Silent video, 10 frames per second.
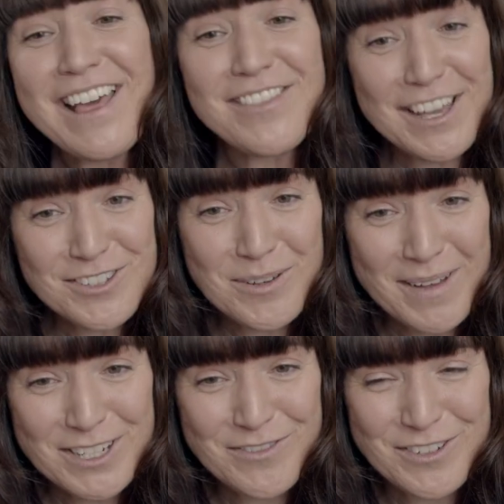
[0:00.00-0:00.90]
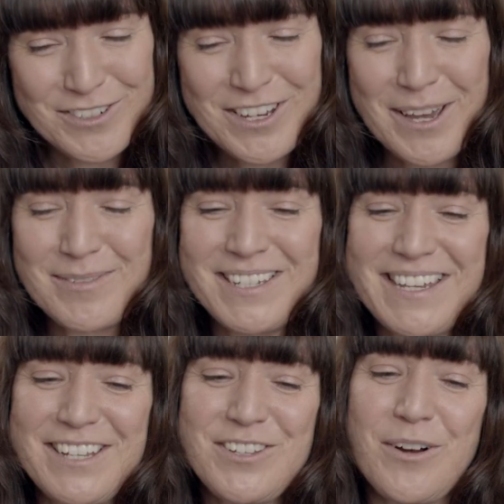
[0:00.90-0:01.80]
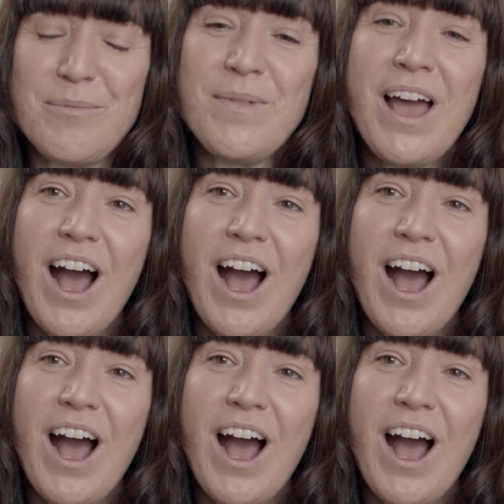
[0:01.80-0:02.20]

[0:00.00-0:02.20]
Thanks so much for your time today, Tom.